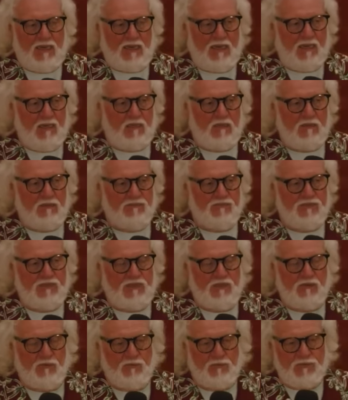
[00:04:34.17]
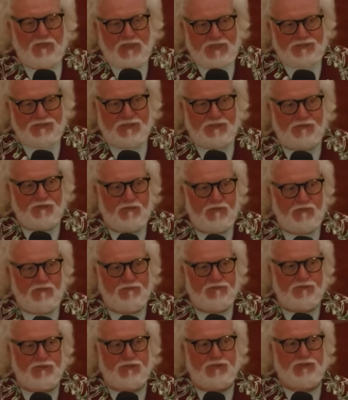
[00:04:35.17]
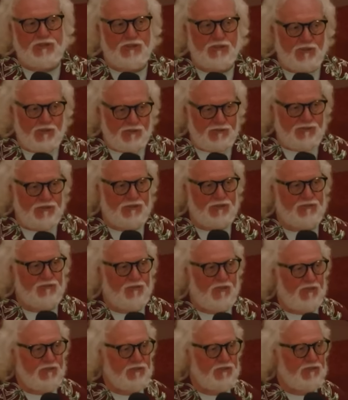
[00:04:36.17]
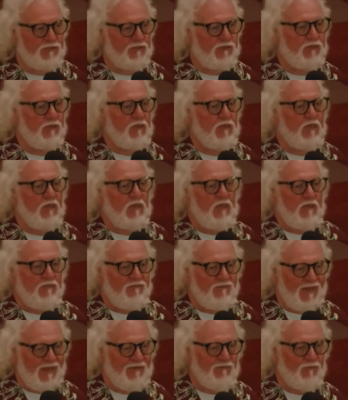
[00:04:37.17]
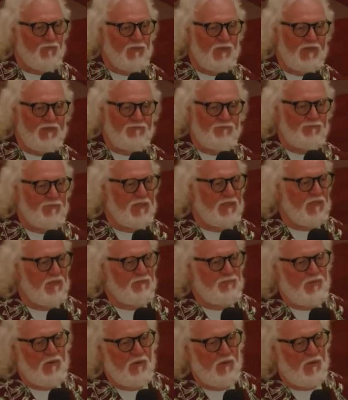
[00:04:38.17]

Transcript: Now, the original church structure that we've been a